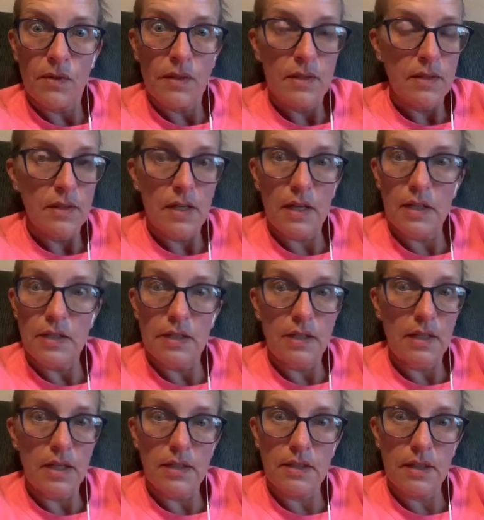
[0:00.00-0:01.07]
that
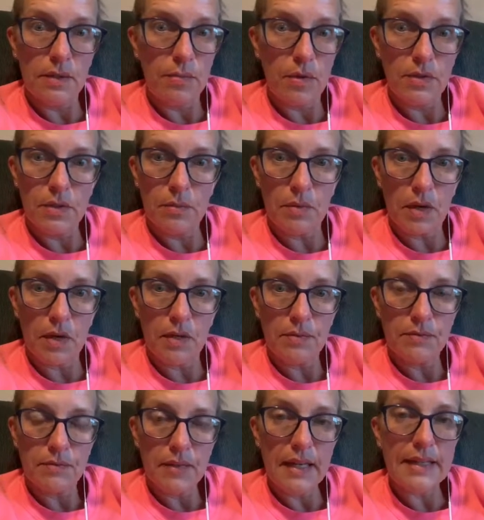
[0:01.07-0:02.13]
is not a protein bar.
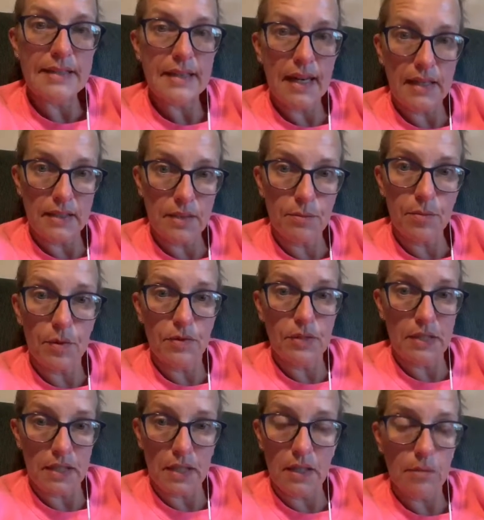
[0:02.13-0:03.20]
It's got some protein
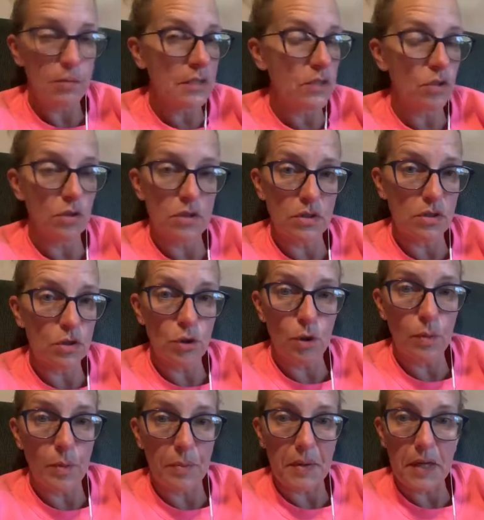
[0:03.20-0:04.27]
in it, but so does a scoop
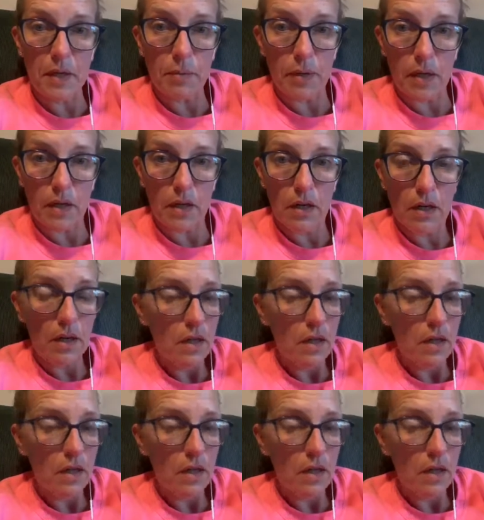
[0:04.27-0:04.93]
of peanut butter.